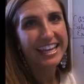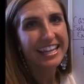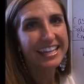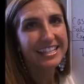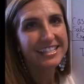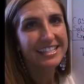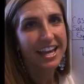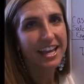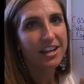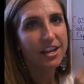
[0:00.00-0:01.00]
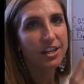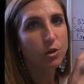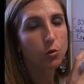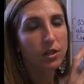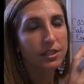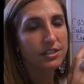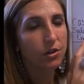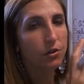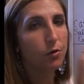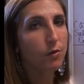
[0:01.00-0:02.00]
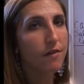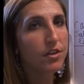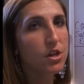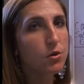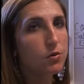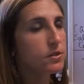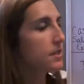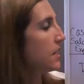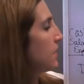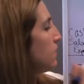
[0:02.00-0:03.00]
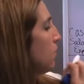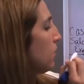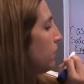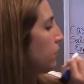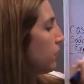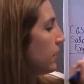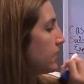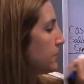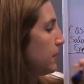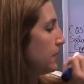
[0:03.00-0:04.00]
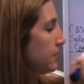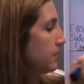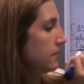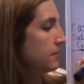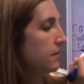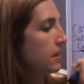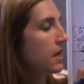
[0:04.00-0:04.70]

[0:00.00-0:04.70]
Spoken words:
It said you want to list all your revenues and all of your expenses.